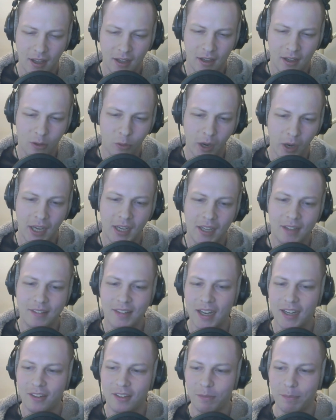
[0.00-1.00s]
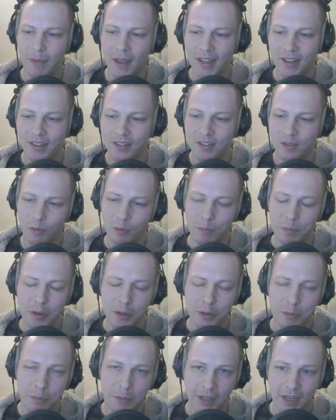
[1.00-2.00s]
Gwent is at its best when
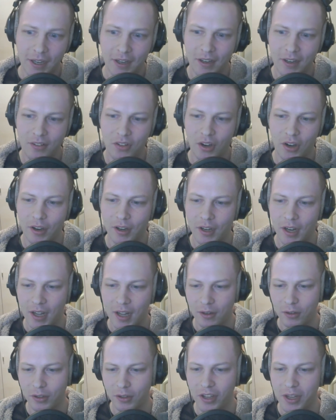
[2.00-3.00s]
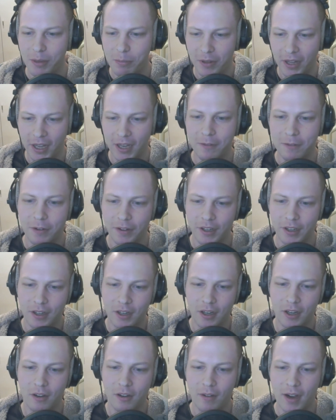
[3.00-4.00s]
both players are not only playing for the
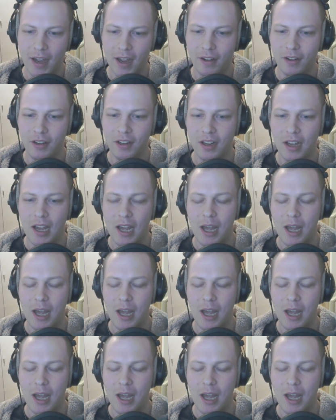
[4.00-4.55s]
current round,